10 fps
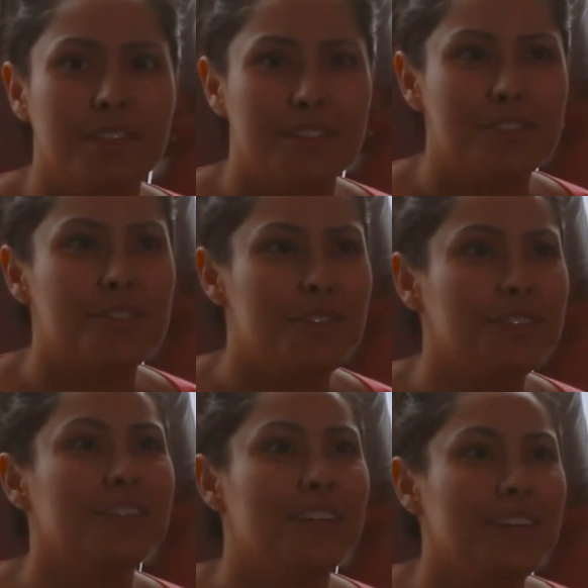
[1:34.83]
I think it's
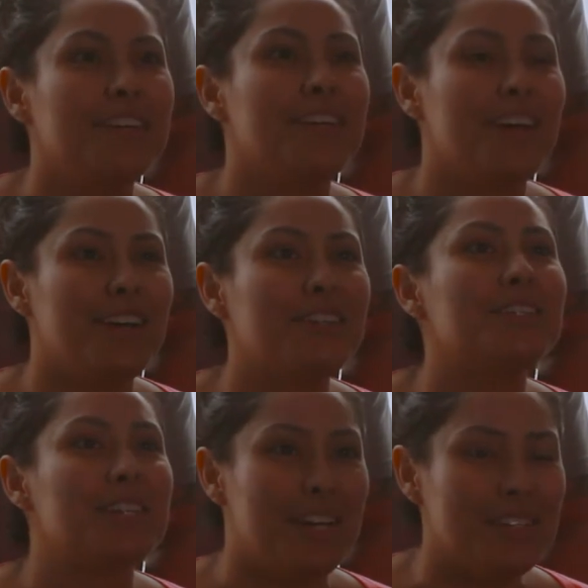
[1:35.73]
called. Respeto. Yeah,
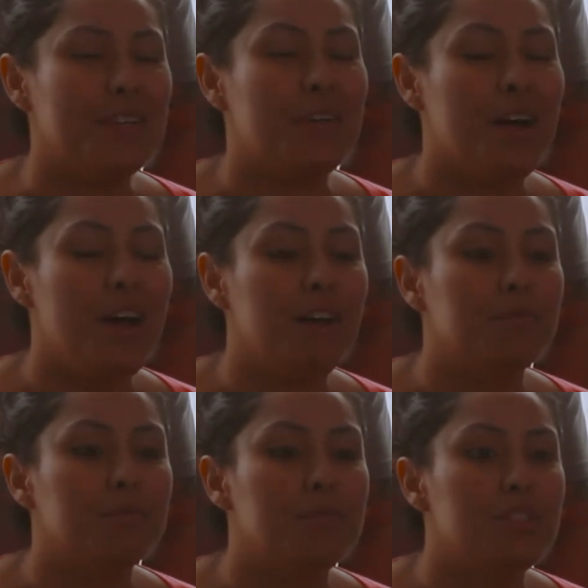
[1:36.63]
yeah.
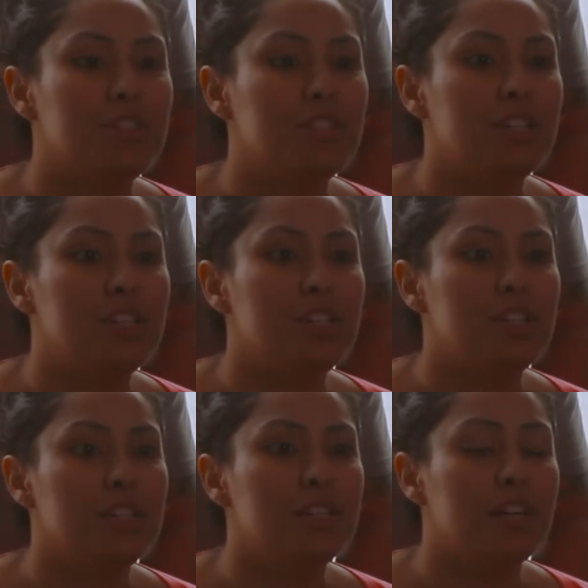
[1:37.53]
Um,
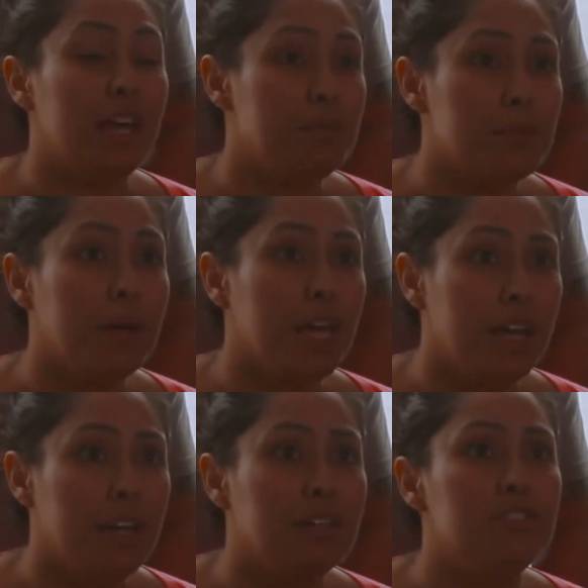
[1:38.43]
she came to my
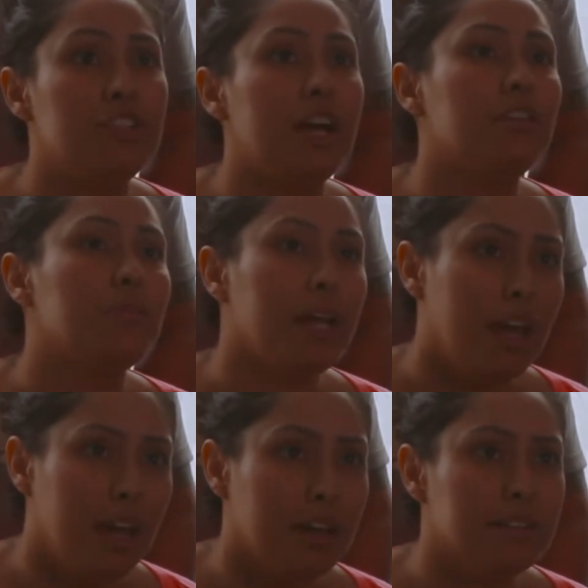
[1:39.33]
aid. She held my
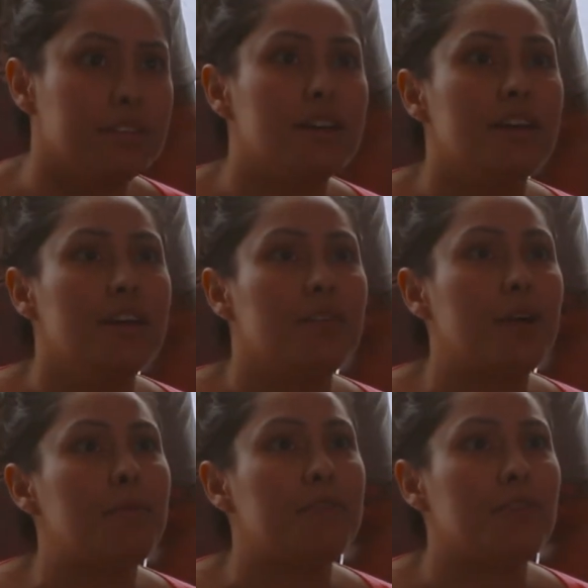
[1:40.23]
hand
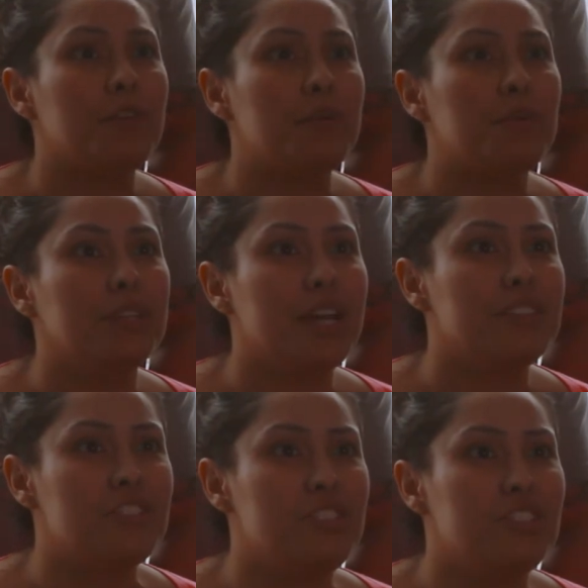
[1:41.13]
right before they put the
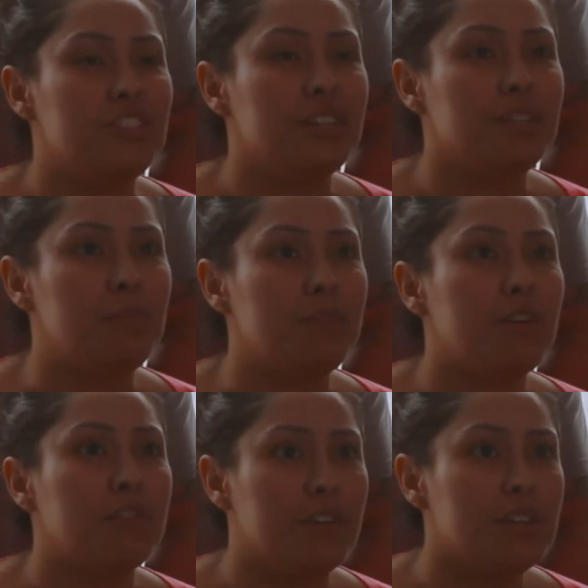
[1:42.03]
anesthesia in,
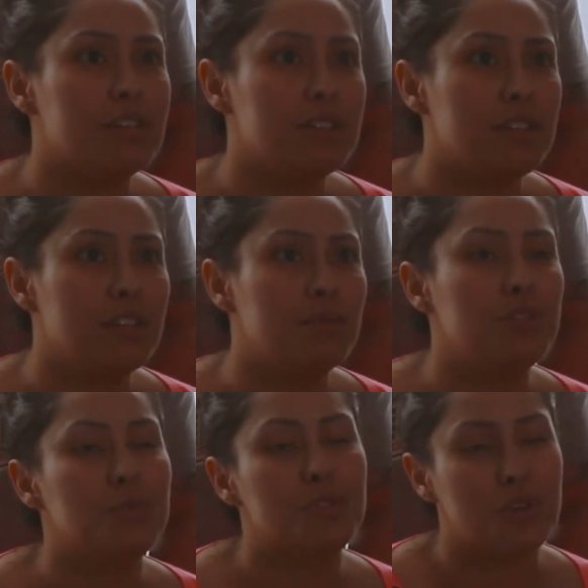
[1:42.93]
before I fell asleep. She was